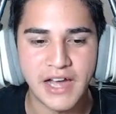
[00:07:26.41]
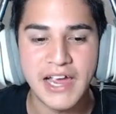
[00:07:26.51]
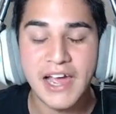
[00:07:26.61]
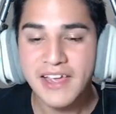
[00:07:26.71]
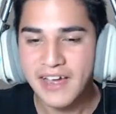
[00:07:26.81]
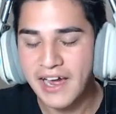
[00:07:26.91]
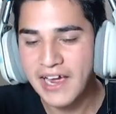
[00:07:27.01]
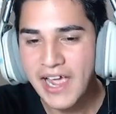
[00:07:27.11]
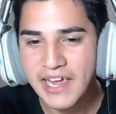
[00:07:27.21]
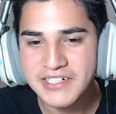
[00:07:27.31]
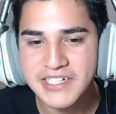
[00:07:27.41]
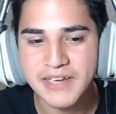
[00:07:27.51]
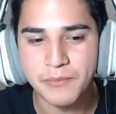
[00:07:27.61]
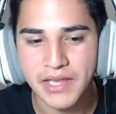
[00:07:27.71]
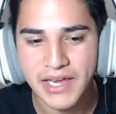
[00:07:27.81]
I I actually
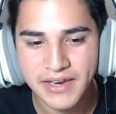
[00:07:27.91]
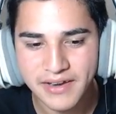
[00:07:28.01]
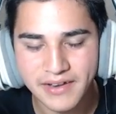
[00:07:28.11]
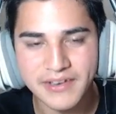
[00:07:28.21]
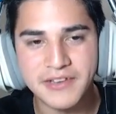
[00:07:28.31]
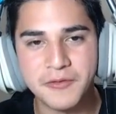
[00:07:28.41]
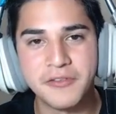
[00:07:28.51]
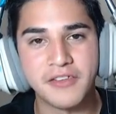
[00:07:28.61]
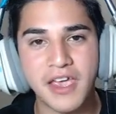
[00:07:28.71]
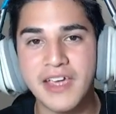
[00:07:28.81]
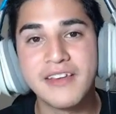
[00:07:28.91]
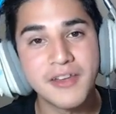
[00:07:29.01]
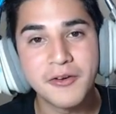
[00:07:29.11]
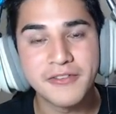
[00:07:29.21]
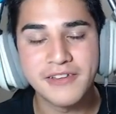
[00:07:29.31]
had planned on you saying
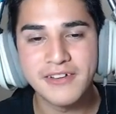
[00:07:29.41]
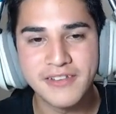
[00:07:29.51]
no skill,